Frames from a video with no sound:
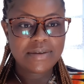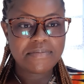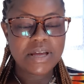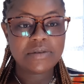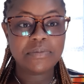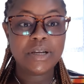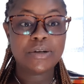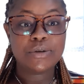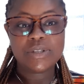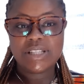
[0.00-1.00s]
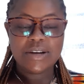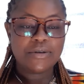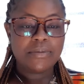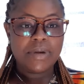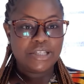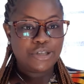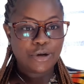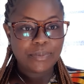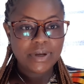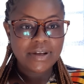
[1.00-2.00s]
made me close down my
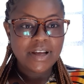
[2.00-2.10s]
shop.